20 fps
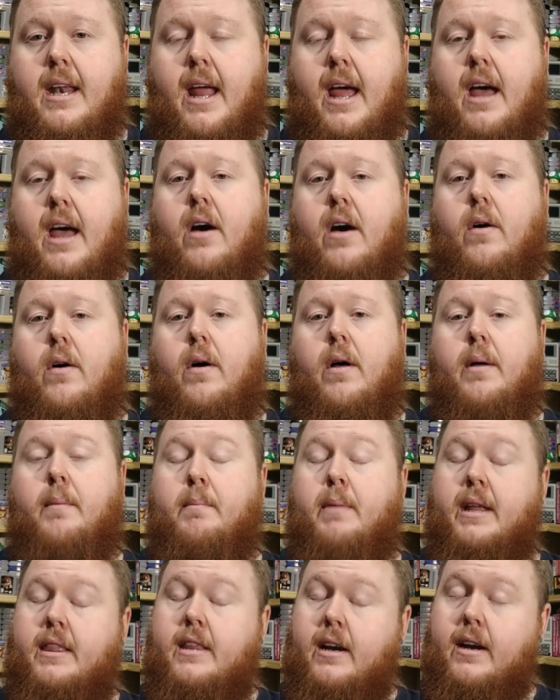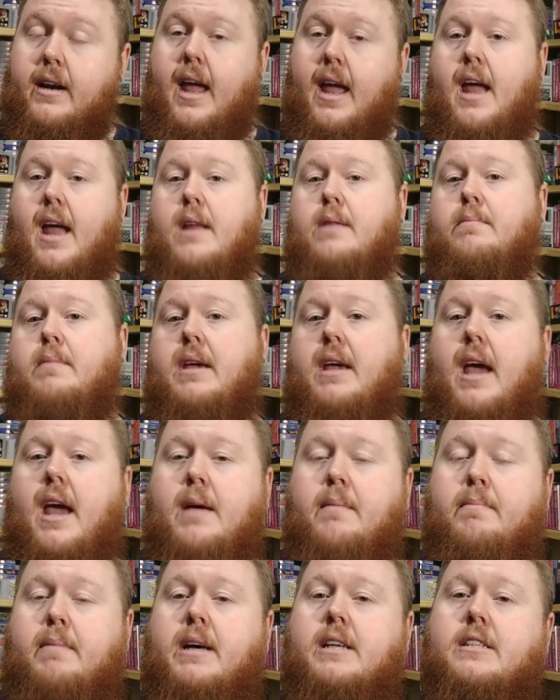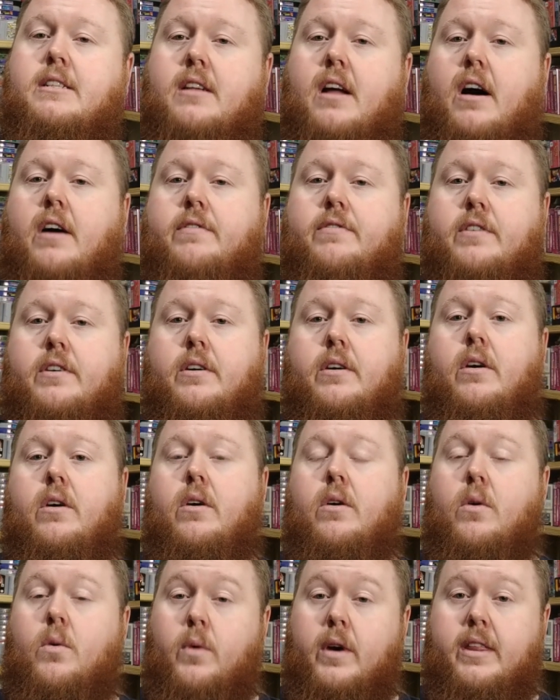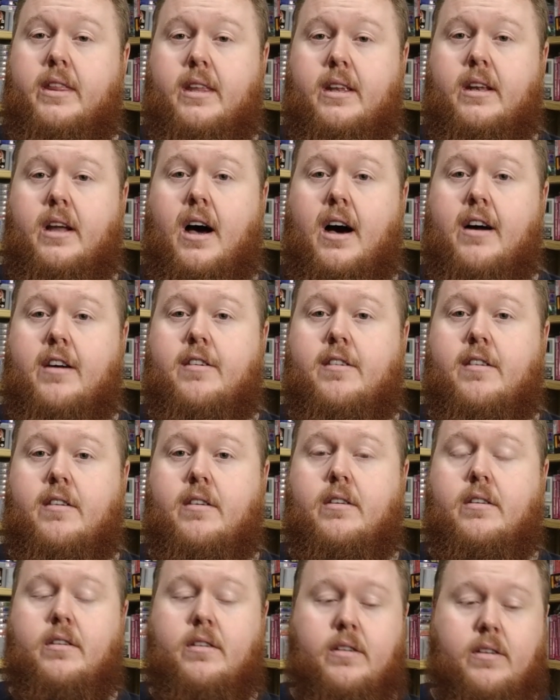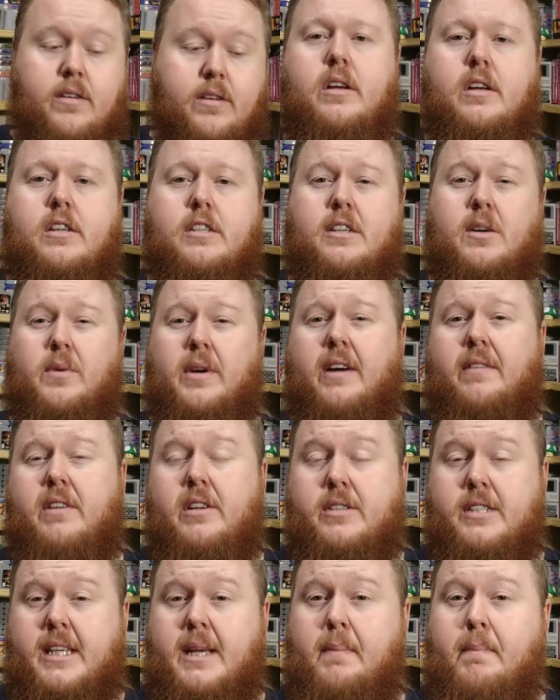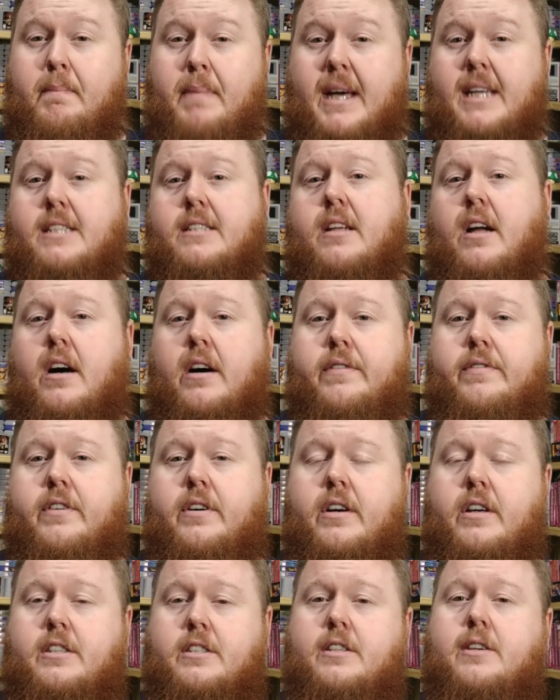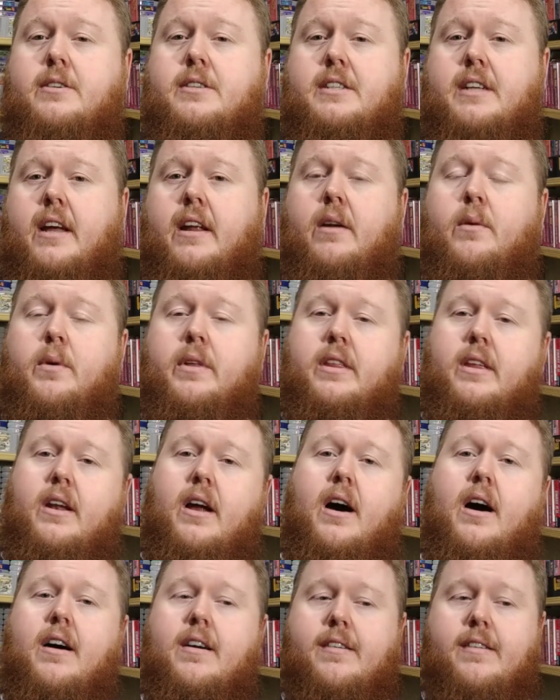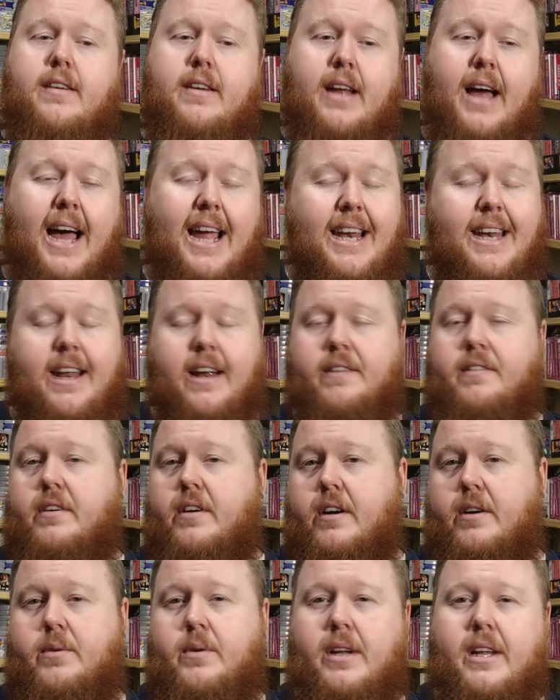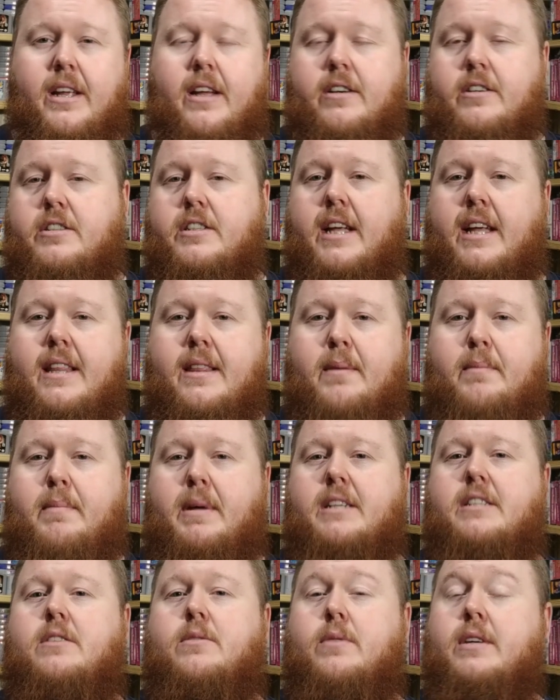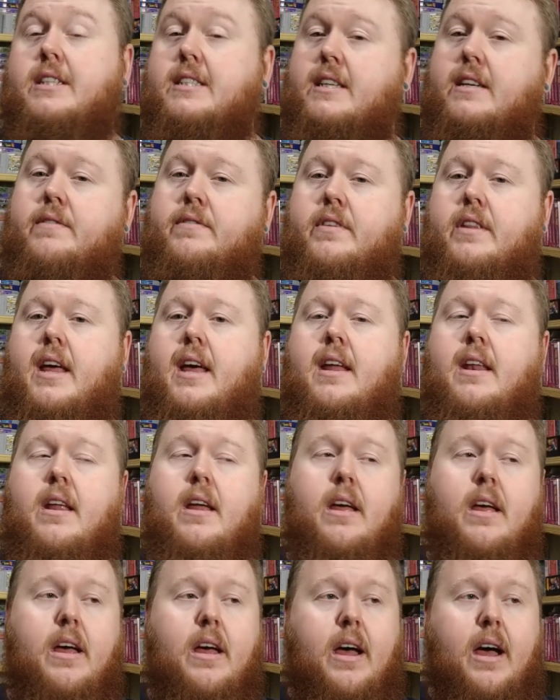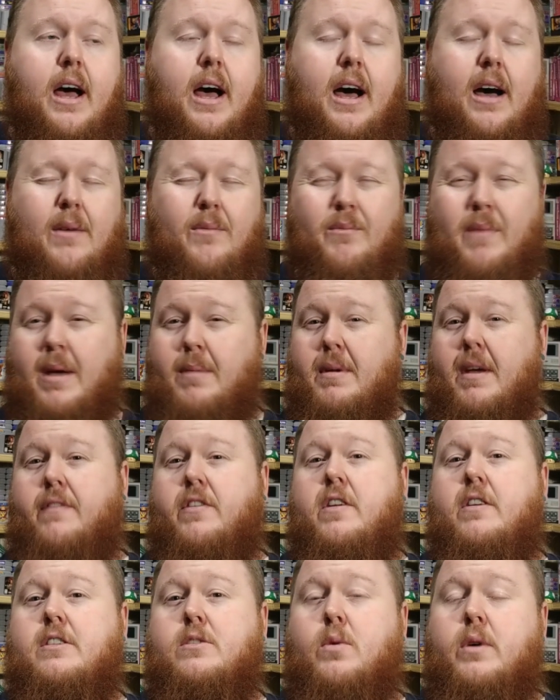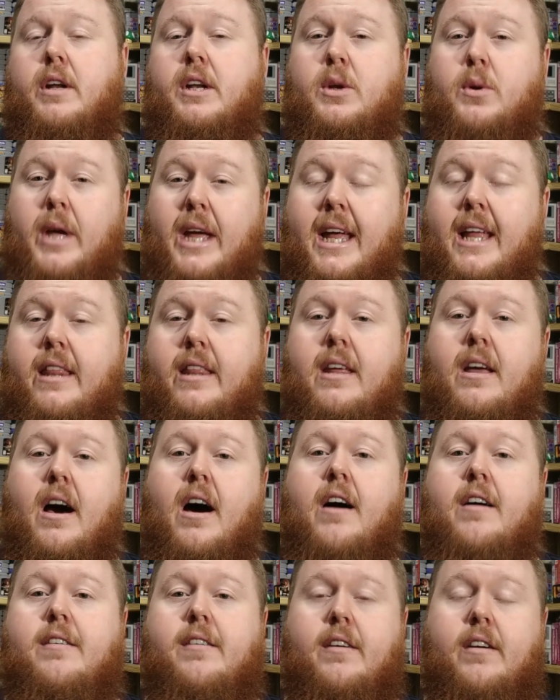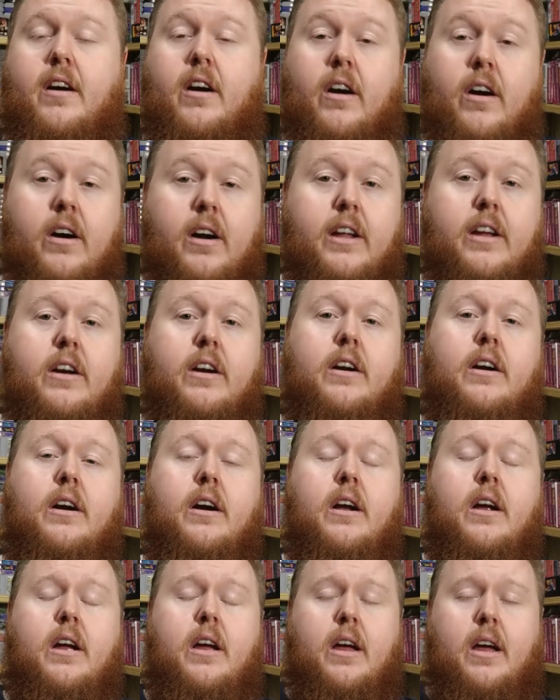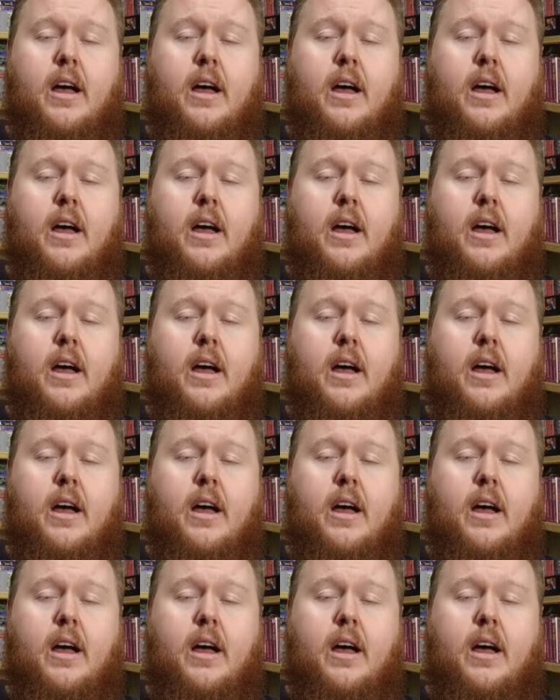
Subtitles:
it now, but there can be a best offer with an auction. So whenever you see best offer associated with an auction, I never really understand the best reasoning for that. Maybe if you just want to end the auction earlier,